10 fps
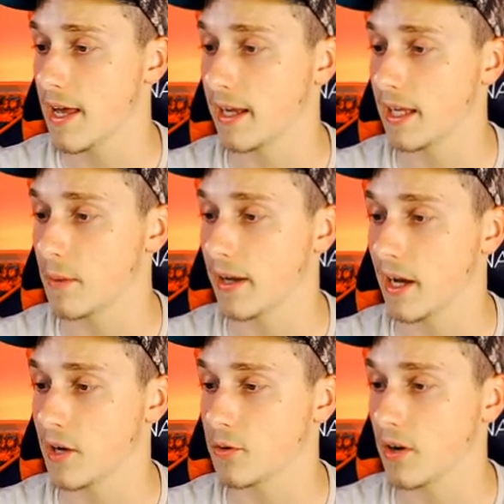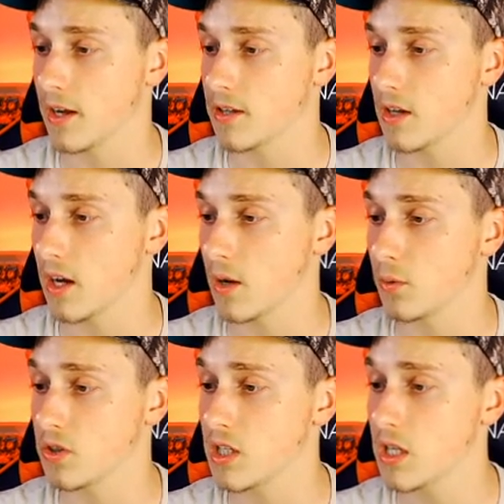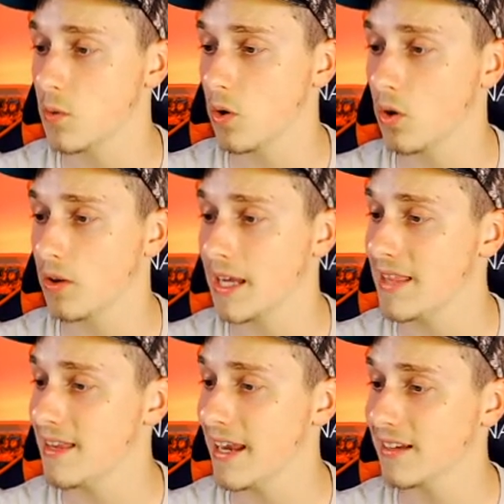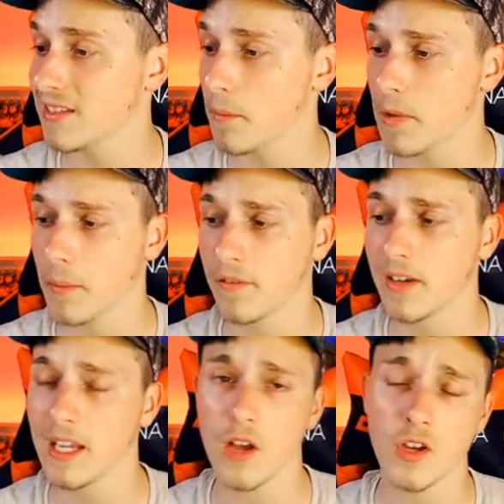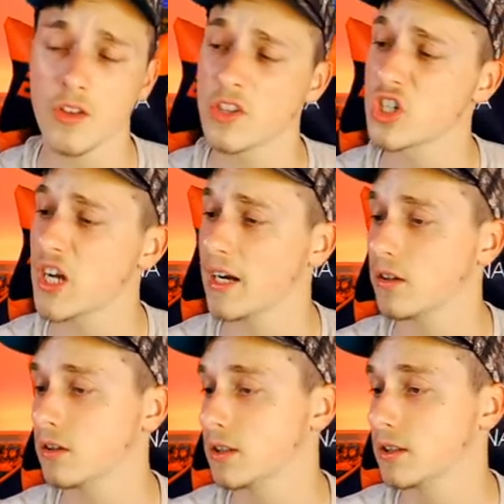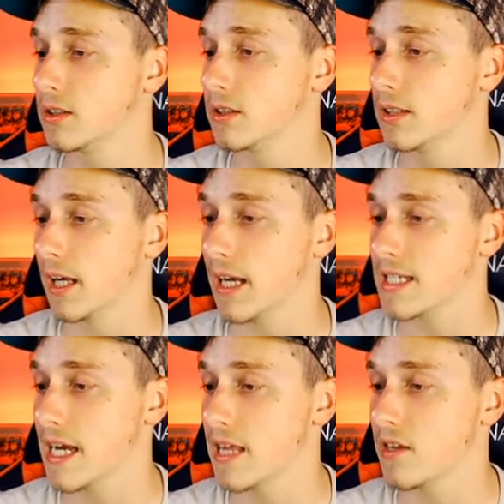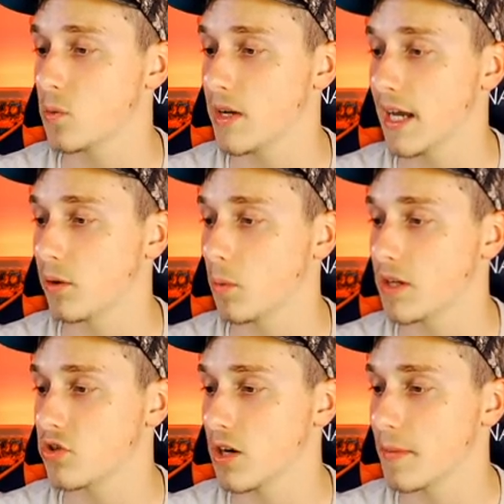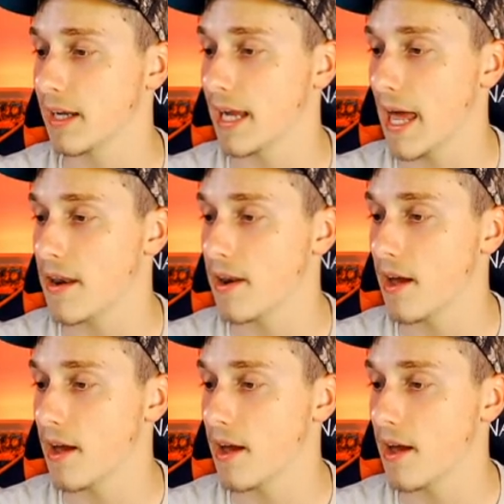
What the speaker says: And keep it casual, guys. I will see you all in the next upcoming videos on the channel. Like I say, this weekend we'll be streaming again.